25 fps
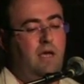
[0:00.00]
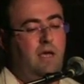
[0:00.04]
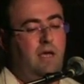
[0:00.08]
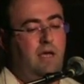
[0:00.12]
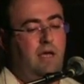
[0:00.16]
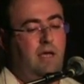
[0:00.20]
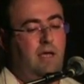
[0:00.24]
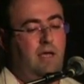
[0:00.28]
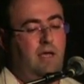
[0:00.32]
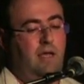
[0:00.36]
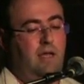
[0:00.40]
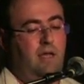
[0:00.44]

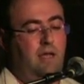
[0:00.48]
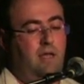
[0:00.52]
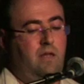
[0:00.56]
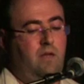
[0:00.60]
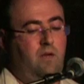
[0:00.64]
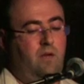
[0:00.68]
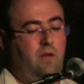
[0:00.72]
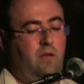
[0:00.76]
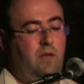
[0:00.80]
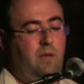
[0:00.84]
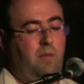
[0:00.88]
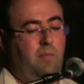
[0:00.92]
and
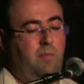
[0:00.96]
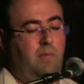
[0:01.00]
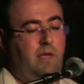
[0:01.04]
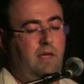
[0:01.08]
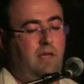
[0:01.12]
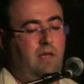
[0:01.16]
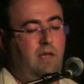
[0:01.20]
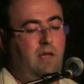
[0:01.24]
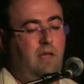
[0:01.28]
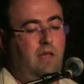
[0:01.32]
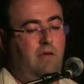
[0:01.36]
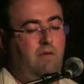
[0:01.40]
on the
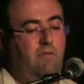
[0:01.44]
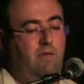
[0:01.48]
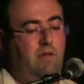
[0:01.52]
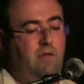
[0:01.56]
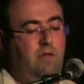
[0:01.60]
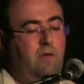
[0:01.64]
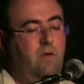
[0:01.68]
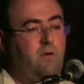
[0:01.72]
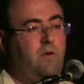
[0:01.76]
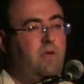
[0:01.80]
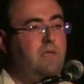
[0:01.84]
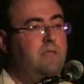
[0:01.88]
main level
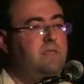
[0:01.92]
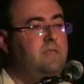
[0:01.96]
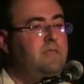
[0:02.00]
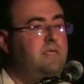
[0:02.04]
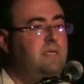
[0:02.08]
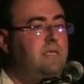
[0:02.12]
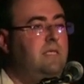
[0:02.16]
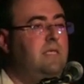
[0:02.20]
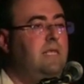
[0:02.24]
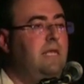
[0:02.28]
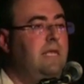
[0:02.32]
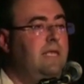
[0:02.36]
you can
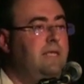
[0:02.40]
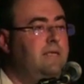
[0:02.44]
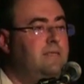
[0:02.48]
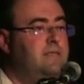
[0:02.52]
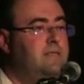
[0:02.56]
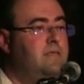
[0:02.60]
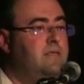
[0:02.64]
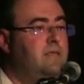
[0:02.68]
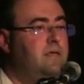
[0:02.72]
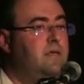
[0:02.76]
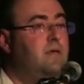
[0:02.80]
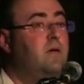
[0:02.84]
see the
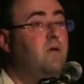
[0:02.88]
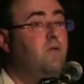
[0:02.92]
list